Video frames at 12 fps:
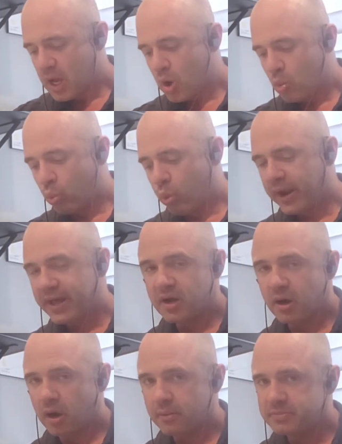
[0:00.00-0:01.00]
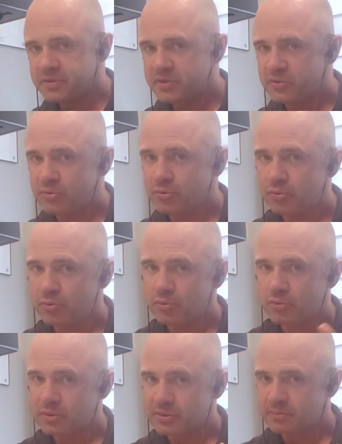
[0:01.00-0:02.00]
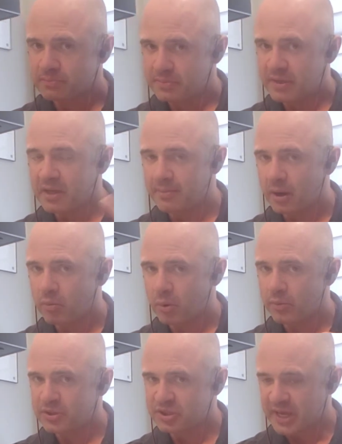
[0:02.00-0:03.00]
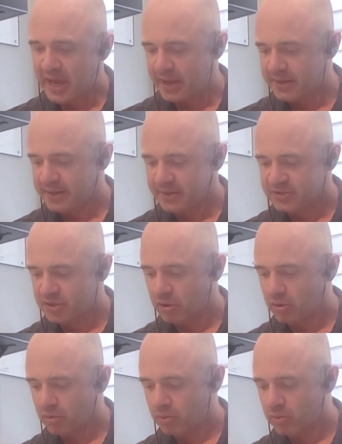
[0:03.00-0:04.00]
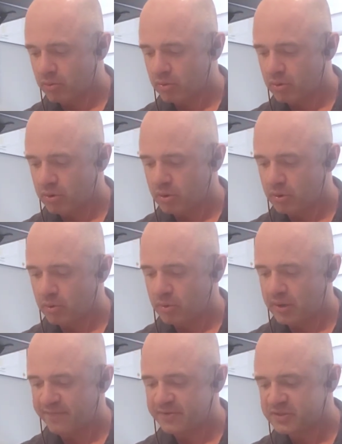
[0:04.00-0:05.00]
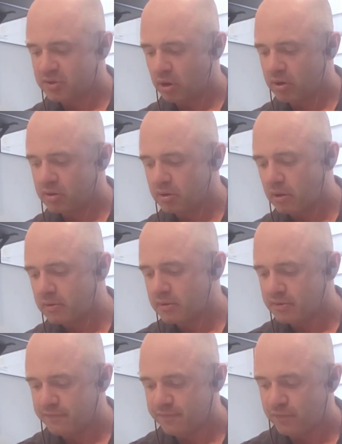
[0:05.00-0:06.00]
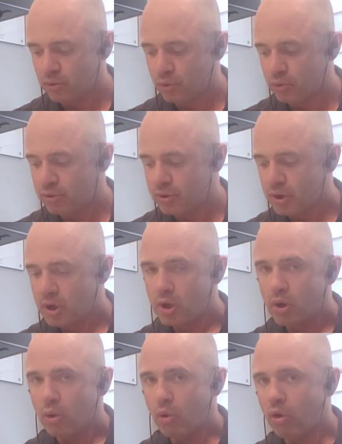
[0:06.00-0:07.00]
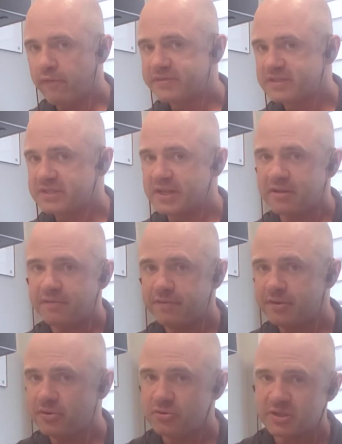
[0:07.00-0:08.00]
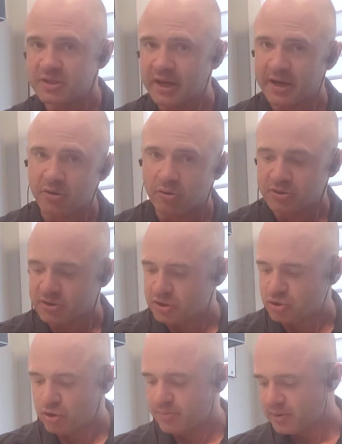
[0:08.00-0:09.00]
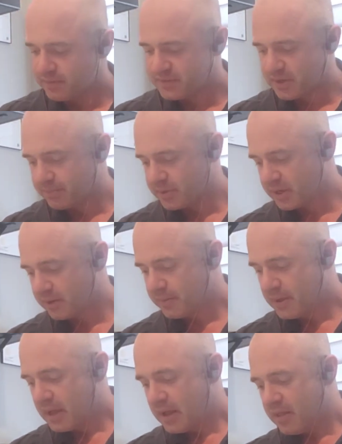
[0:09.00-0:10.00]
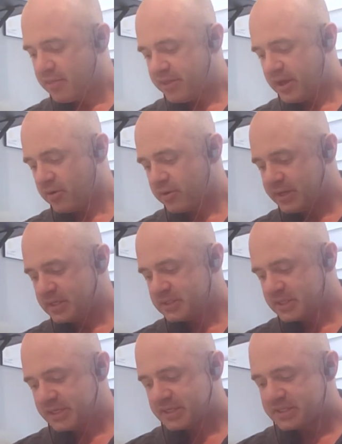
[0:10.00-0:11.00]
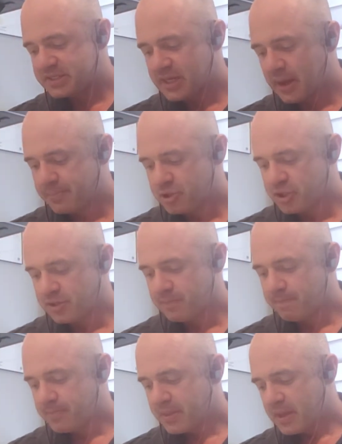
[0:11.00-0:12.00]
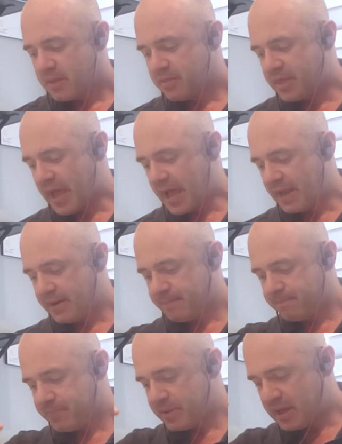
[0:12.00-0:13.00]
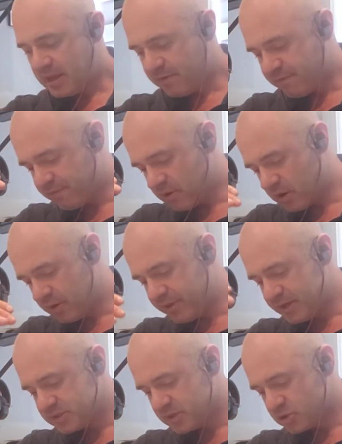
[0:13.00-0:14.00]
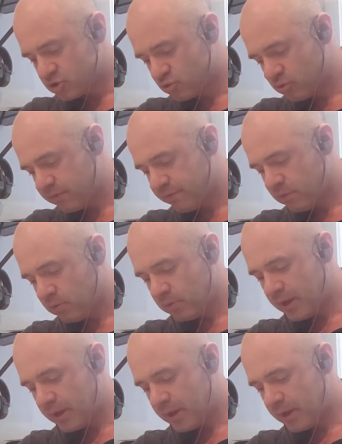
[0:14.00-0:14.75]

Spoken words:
When it comes to, think about what we just had here. So if it's an article other than food, or if it's intended for the use and diagnosis or treatment of something, there is an exception that if there's a truthful